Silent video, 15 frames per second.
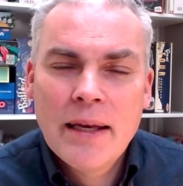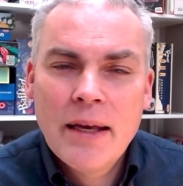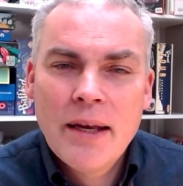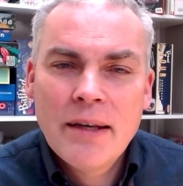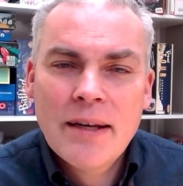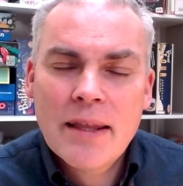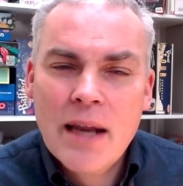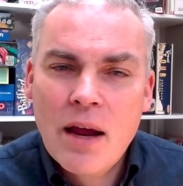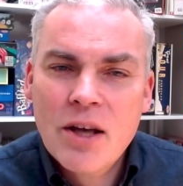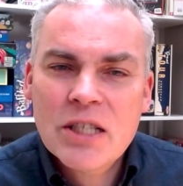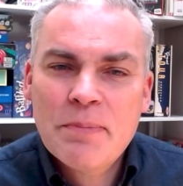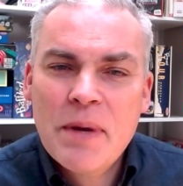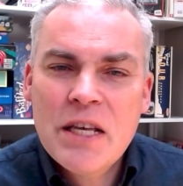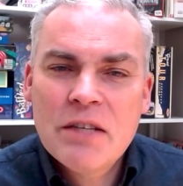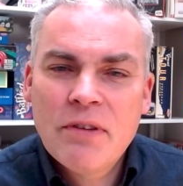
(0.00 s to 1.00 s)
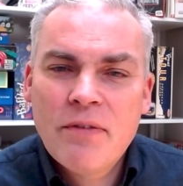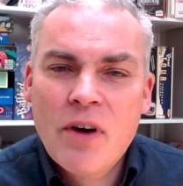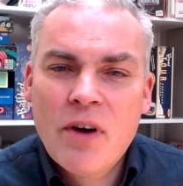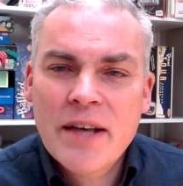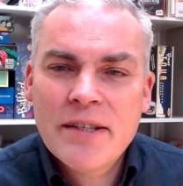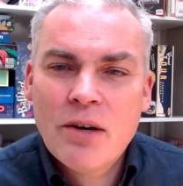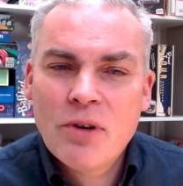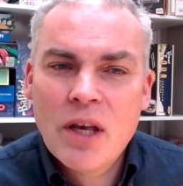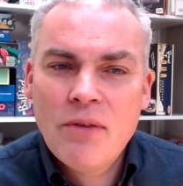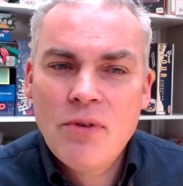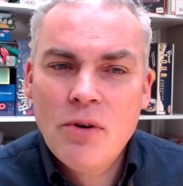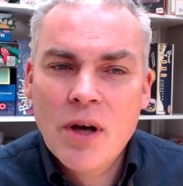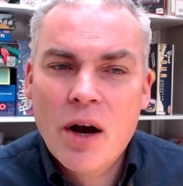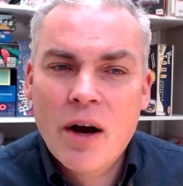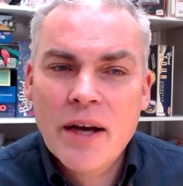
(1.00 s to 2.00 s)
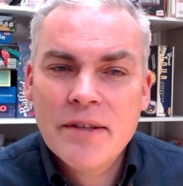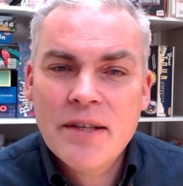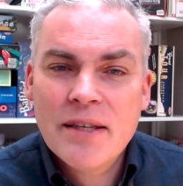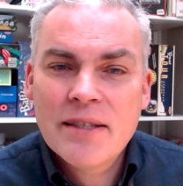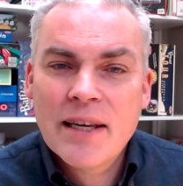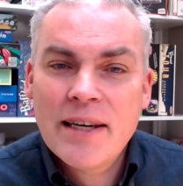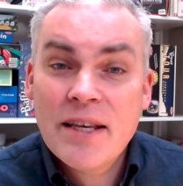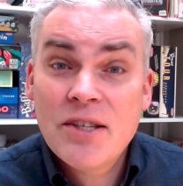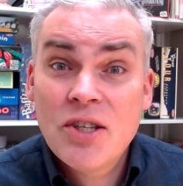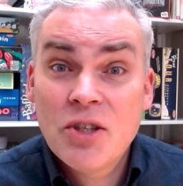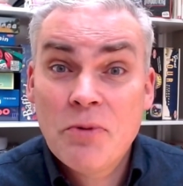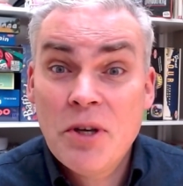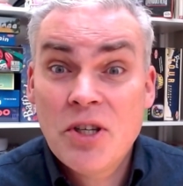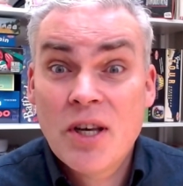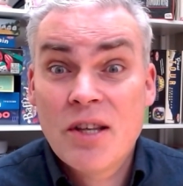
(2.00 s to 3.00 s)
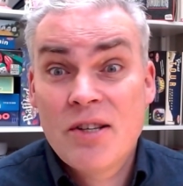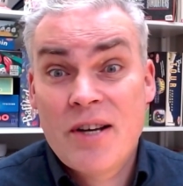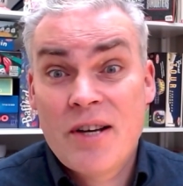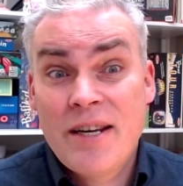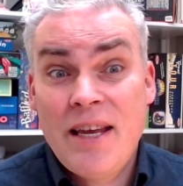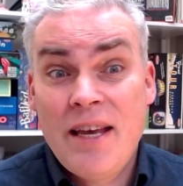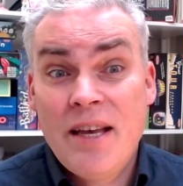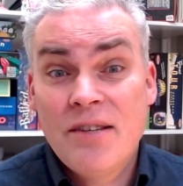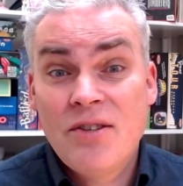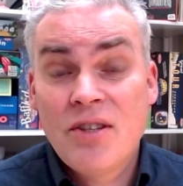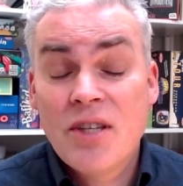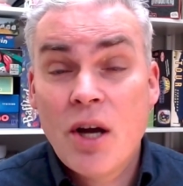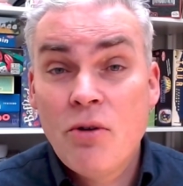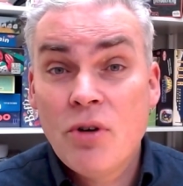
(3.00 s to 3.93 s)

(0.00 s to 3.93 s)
Now, the last piece of advice I'll give you guys is to listen to each other's ideas and don't